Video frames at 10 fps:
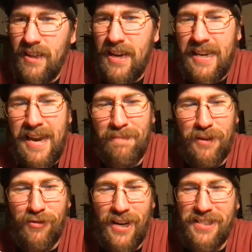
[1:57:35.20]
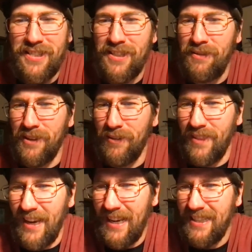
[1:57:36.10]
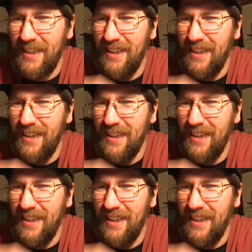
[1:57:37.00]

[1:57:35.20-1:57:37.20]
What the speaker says: I can't be trusted. You know that.